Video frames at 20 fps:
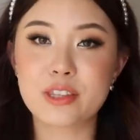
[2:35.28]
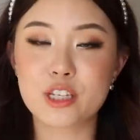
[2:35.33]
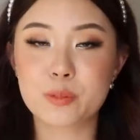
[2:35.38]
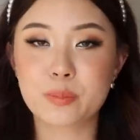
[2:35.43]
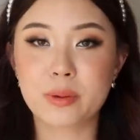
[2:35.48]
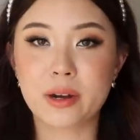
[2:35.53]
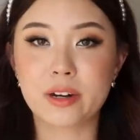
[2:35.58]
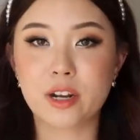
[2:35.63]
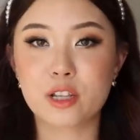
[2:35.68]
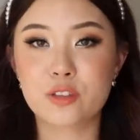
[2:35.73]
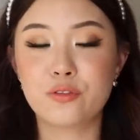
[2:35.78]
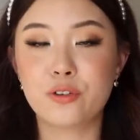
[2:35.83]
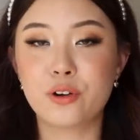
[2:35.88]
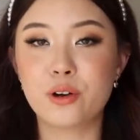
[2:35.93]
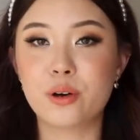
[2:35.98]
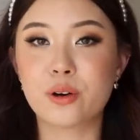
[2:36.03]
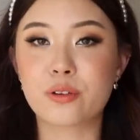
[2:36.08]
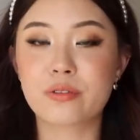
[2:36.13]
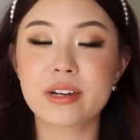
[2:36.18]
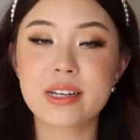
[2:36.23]
this product
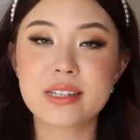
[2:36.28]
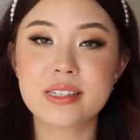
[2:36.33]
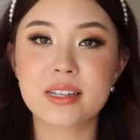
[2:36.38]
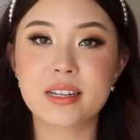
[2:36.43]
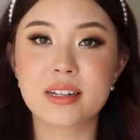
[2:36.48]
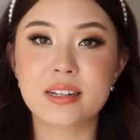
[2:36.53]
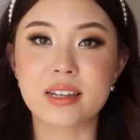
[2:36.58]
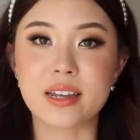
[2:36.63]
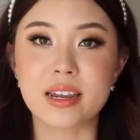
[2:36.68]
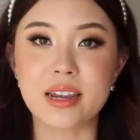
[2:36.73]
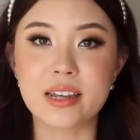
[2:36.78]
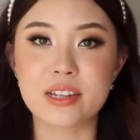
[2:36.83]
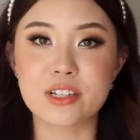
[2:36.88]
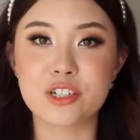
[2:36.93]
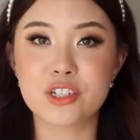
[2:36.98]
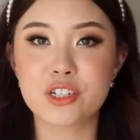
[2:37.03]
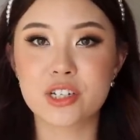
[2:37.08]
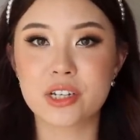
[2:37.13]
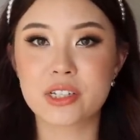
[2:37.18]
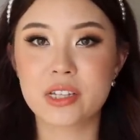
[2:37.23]
for recently
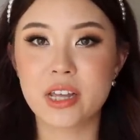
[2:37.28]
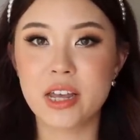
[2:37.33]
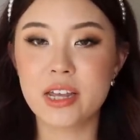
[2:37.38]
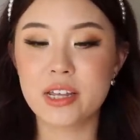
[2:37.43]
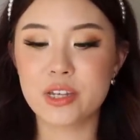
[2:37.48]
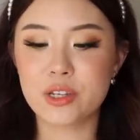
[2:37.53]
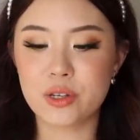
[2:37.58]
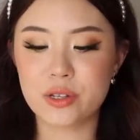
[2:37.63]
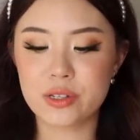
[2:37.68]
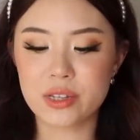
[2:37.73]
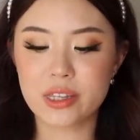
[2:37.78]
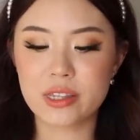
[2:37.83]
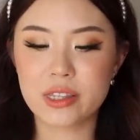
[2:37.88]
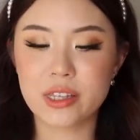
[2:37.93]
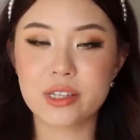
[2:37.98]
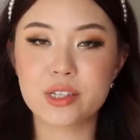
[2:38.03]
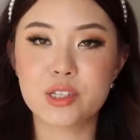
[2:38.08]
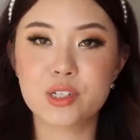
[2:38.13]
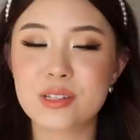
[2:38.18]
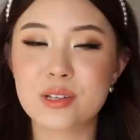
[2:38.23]
is just using
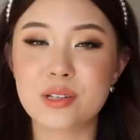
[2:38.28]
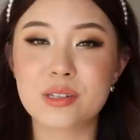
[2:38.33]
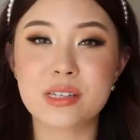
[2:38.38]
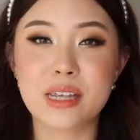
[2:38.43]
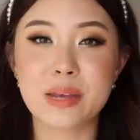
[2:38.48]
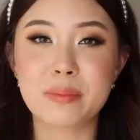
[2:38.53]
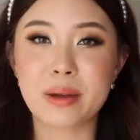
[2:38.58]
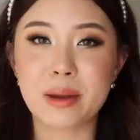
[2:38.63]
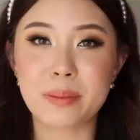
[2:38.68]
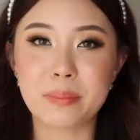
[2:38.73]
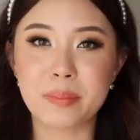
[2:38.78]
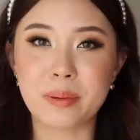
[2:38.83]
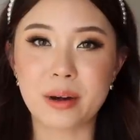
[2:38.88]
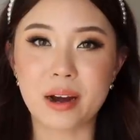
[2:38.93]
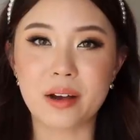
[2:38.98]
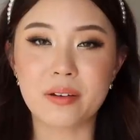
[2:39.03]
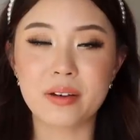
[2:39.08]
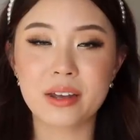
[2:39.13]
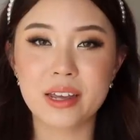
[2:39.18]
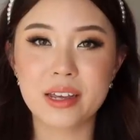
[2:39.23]
this to set my
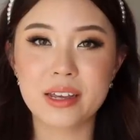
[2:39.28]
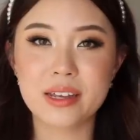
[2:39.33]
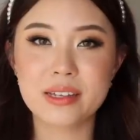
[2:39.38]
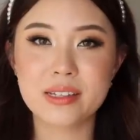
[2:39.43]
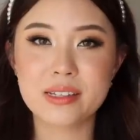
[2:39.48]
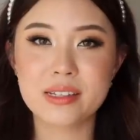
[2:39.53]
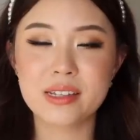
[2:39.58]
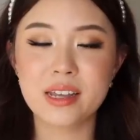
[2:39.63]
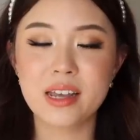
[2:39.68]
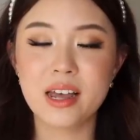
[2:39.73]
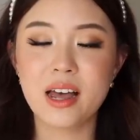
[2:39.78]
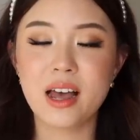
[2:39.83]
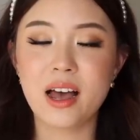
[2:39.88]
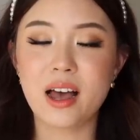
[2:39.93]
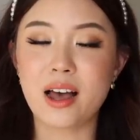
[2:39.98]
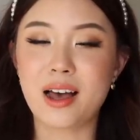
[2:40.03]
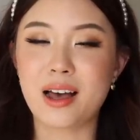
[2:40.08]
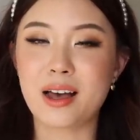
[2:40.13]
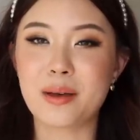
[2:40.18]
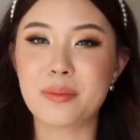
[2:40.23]
brow hairs.
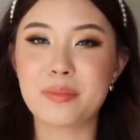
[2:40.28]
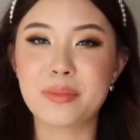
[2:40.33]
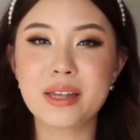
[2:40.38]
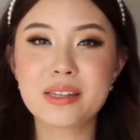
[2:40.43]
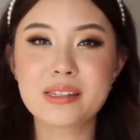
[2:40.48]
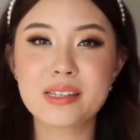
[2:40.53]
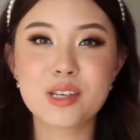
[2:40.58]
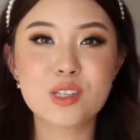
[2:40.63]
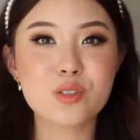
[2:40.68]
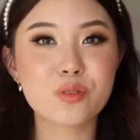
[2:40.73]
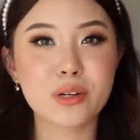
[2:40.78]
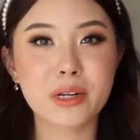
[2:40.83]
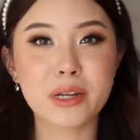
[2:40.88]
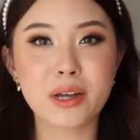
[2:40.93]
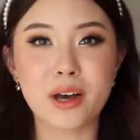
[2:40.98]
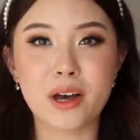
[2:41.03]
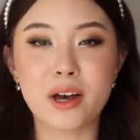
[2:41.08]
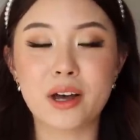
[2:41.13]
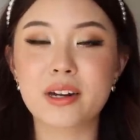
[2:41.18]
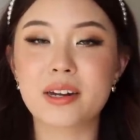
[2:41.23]
That sounds really
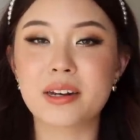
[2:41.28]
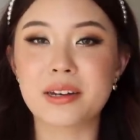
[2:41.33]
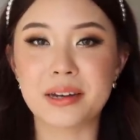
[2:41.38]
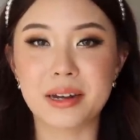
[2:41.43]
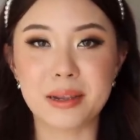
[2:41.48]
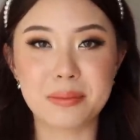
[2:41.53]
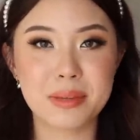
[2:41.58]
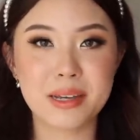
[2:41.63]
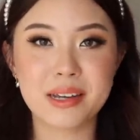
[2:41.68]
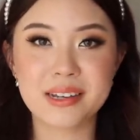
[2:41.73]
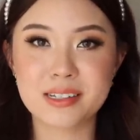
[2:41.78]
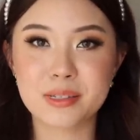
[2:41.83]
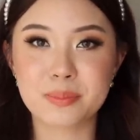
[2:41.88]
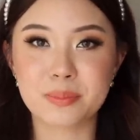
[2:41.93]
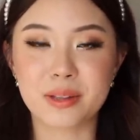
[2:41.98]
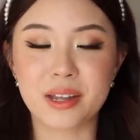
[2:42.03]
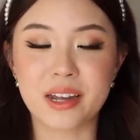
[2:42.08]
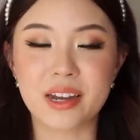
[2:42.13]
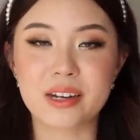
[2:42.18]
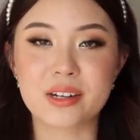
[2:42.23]
odd, let me
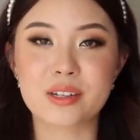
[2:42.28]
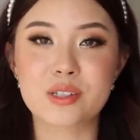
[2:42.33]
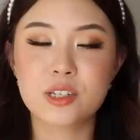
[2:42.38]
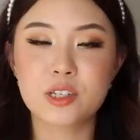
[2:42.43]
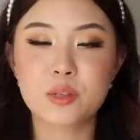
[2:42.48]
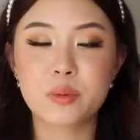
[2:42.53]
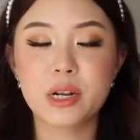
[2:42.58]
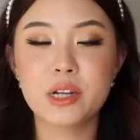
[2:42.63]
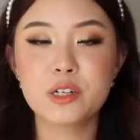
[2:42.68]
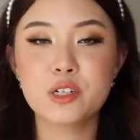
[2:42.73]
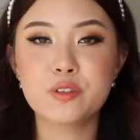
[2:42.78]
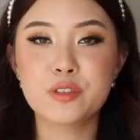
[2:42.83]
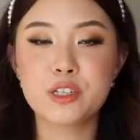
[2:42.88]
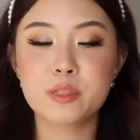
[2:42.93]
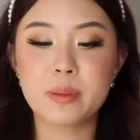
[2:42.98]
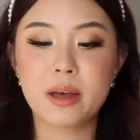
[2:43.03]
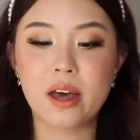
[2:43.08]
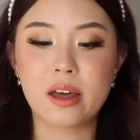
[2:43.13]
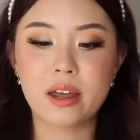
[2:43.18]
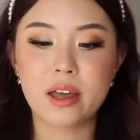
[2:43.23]
explain. So what I do with
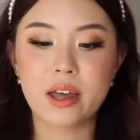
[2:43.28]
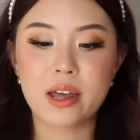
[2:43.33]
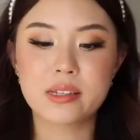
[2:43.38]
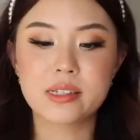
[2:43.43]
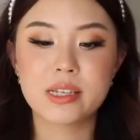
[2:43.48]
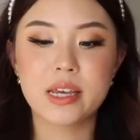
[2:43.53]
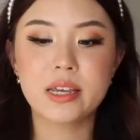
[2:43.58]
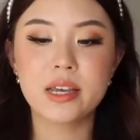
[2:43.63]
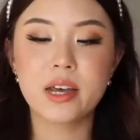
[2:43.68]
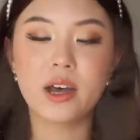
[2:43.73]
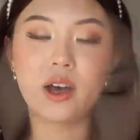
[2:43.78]
this powder, I take it